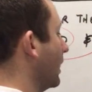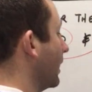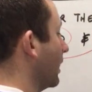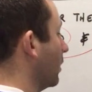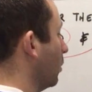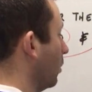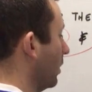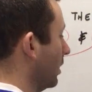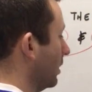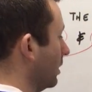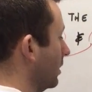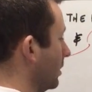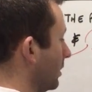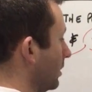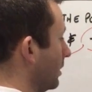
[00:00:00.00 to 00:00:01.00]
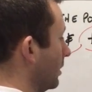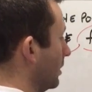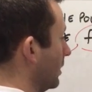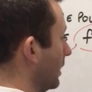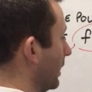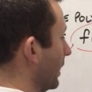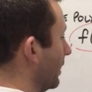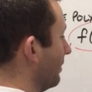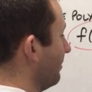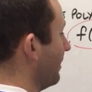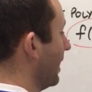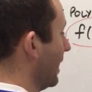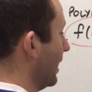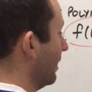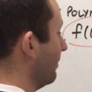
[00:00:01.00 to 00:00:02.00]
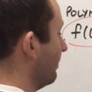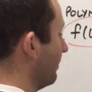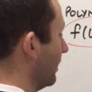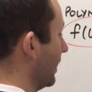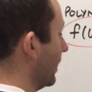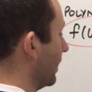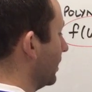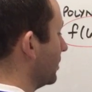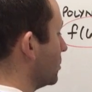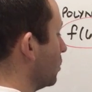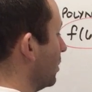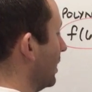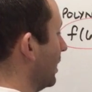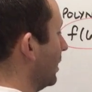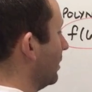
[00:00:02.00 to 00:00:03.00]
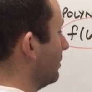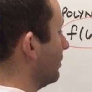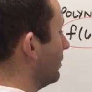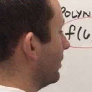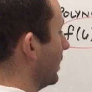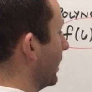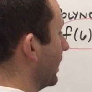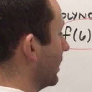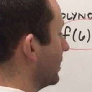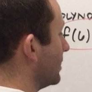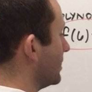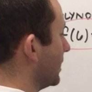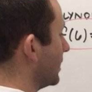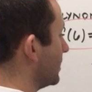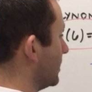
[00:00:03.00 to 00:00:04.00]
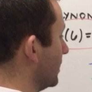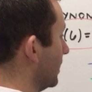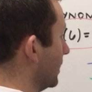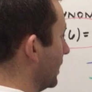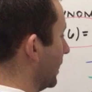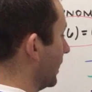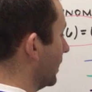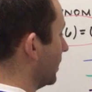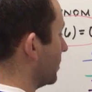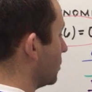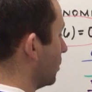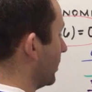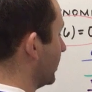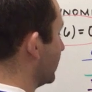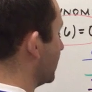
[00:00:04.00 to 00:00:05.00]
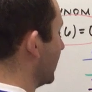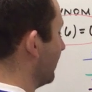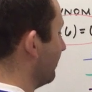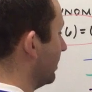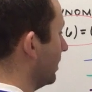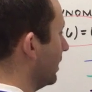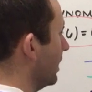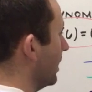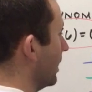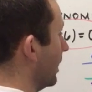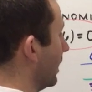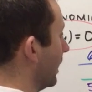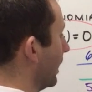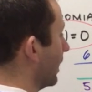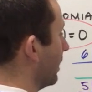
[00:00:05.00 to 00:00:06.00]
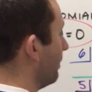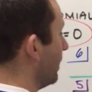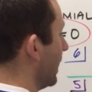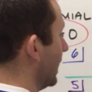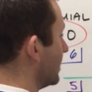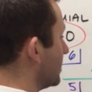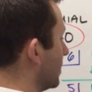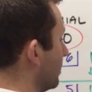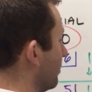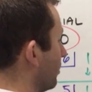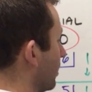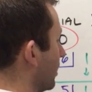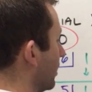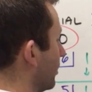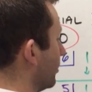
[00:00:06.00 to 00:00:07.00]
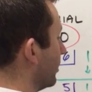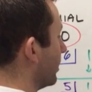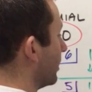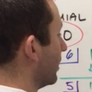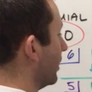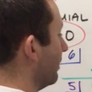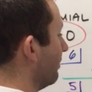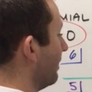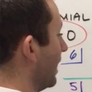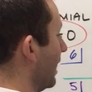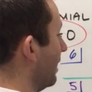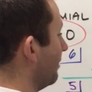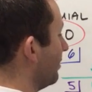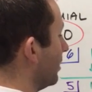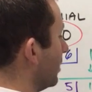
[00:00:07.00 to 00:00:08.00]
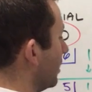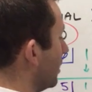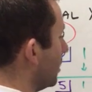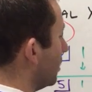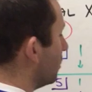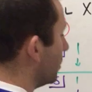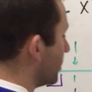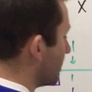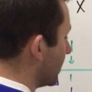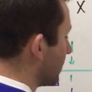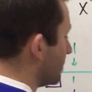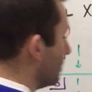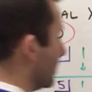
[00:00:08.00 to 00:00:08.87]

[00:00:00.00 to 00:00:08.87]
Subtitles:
I get a 1, I get a 5, I get a 12, I get a 60, I get a 27, and I get a positive 135, which gets